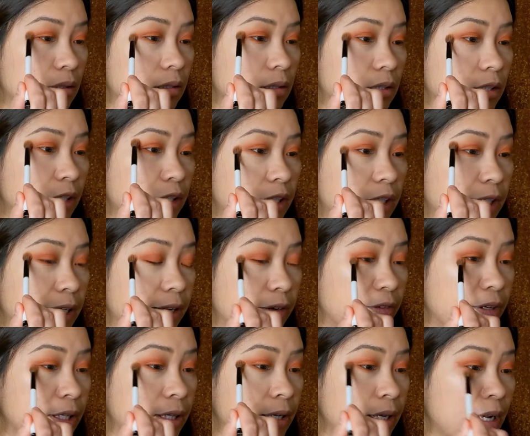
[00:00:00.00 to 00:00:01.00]
touching
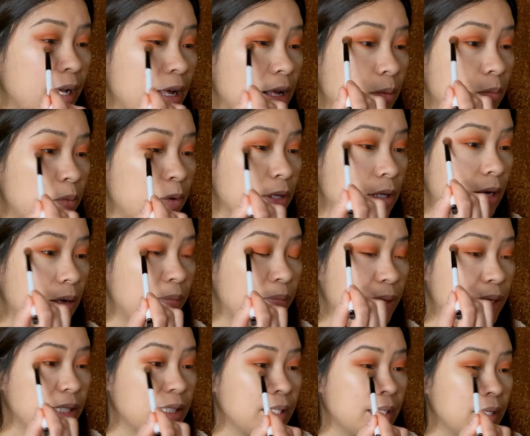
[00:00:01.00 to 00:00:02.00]
everything up without
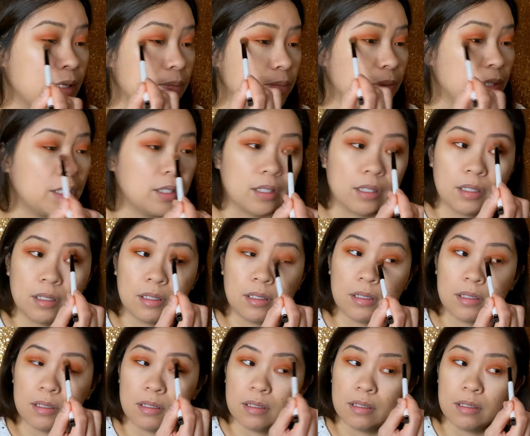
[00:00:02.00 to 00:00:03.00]
messing up the
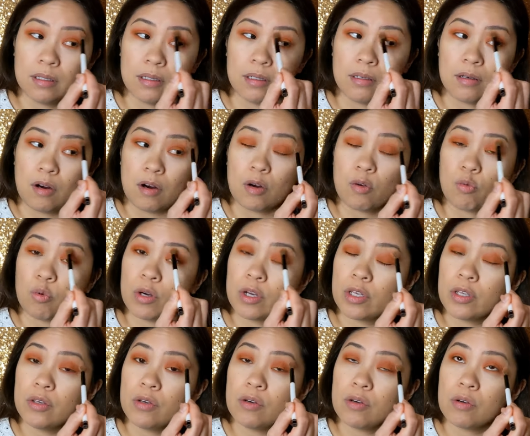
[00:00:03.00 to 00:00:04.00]

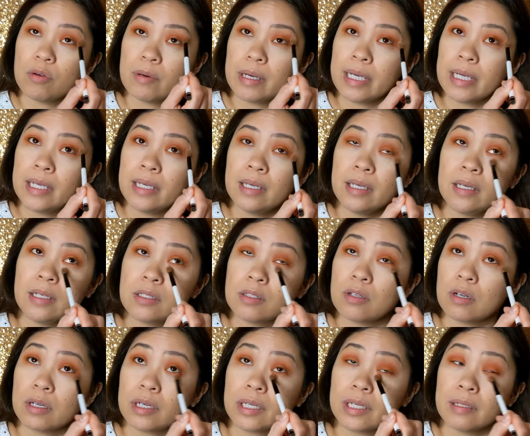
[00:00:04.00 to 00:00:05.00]
artwork you already
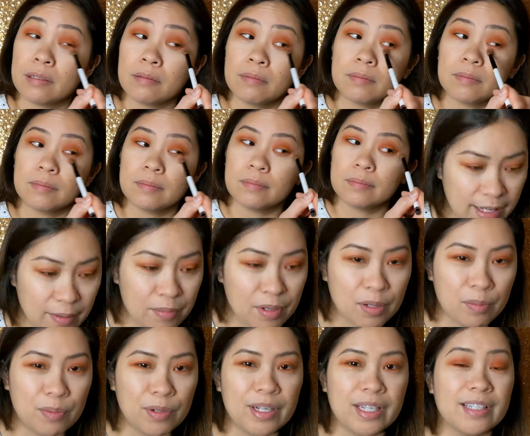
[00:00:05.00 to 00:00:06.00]
started. I'm going
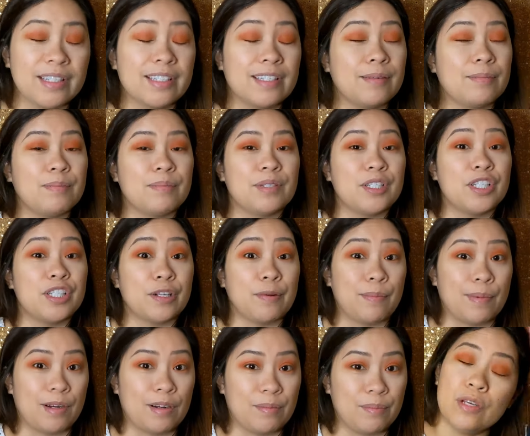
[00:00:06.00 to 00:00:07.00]
to put in some
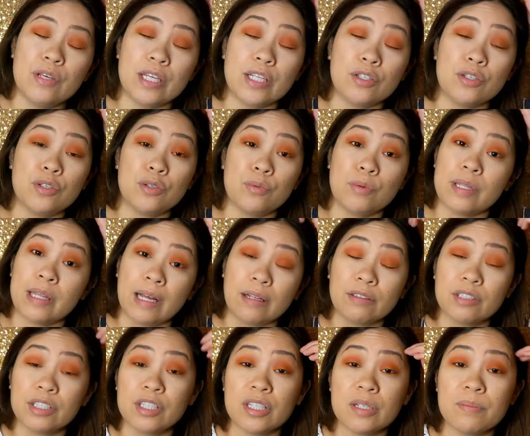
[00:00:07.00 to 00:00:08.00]
shimmer. You can do
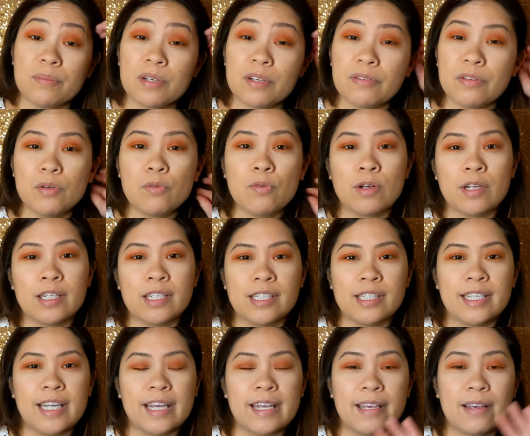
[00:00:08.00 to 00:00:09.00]
without the shimmer if you want to
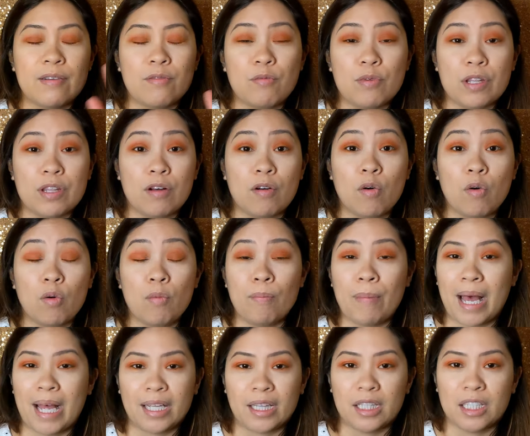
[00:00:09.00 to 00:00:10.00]
stay with a whole
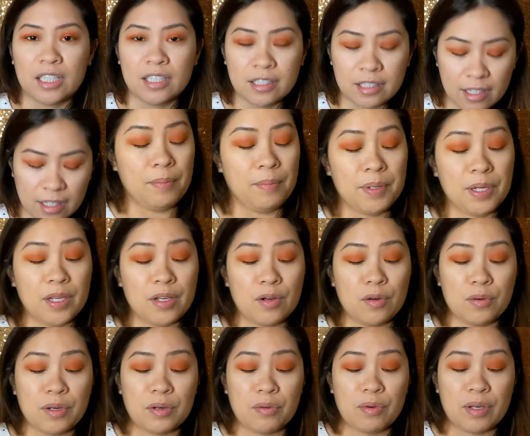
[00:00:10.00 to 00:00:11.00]
matte look. I'm going to
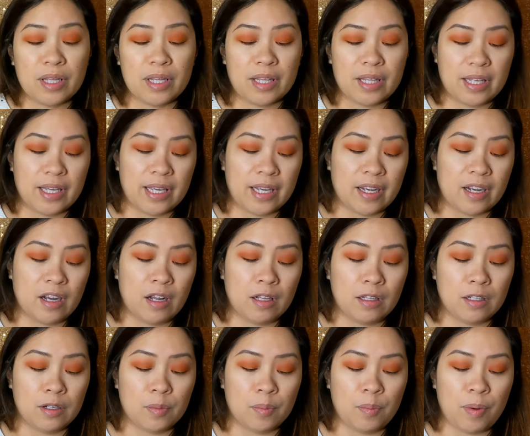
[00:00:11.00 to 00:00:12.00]
go in with a
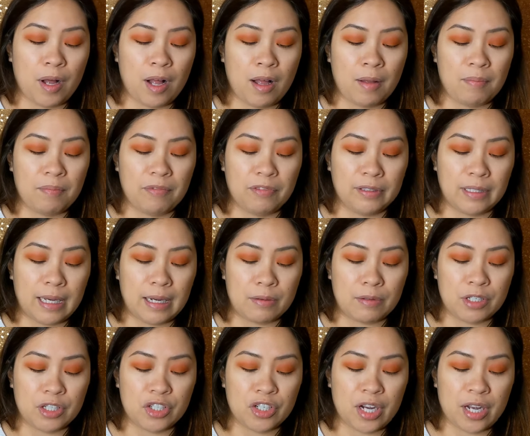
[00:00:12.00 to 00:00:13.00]
ColourPop
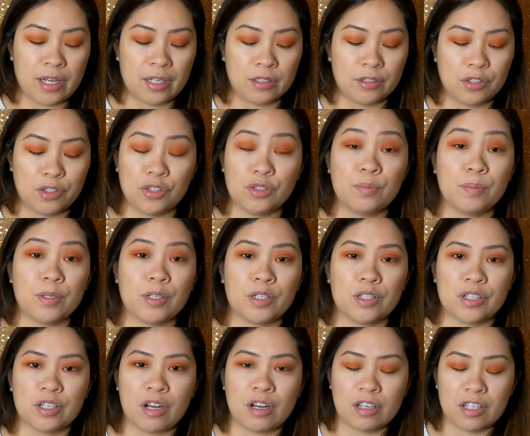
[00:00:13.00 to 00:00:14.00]
Flower Child Super
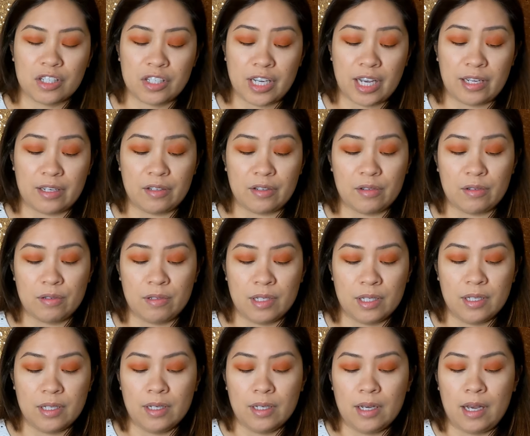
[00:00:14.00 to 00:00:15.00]
Shock Shadow.
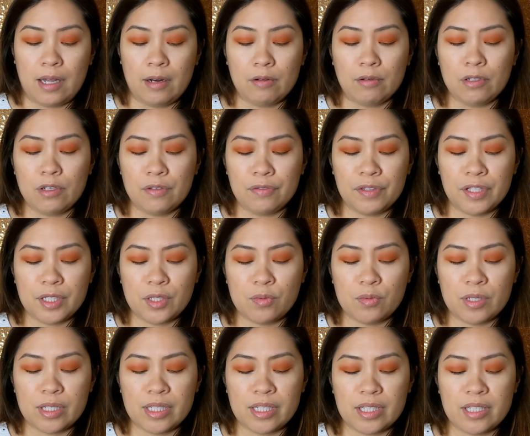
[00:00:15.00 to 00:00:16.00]
I don't know if this
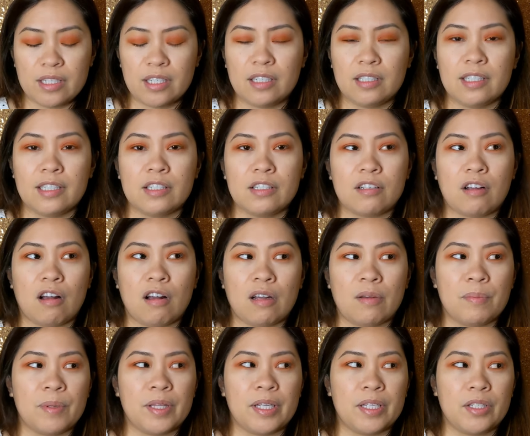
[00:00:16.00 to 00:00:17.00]
one is still in stock,
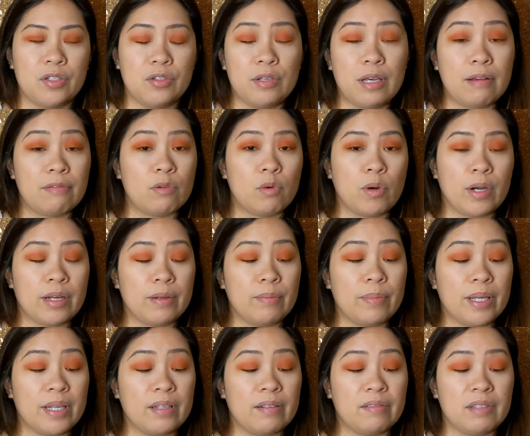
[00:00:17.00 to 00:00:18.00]
but they do have quite a
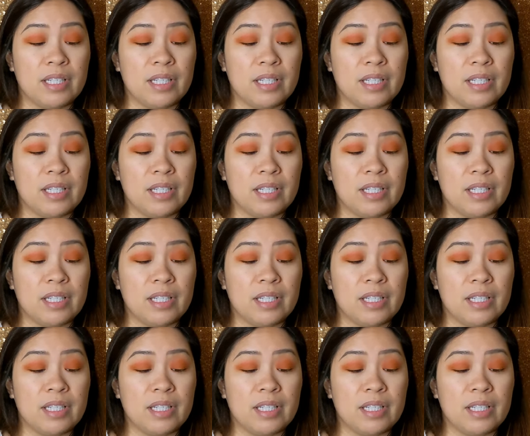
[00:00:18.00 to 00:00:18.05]
bit of